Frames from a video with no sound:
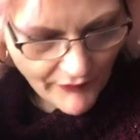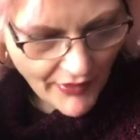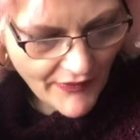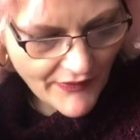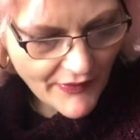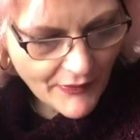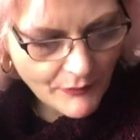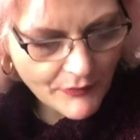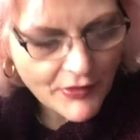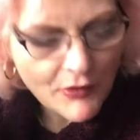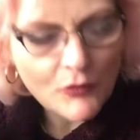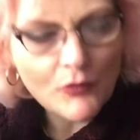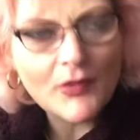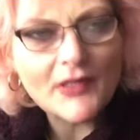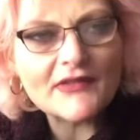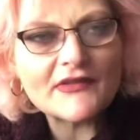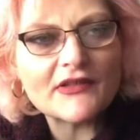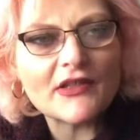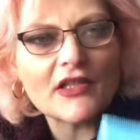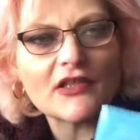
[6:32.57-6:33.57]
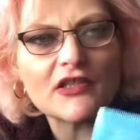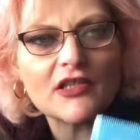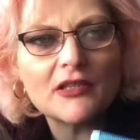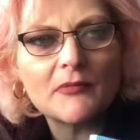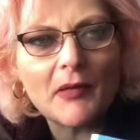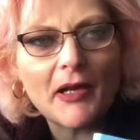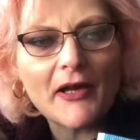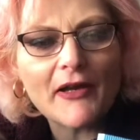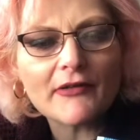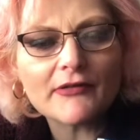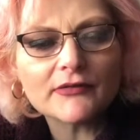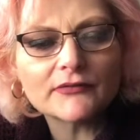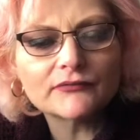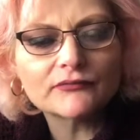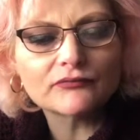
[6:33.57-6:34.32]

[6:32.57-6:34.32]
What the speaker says: And then we always get a tea bag.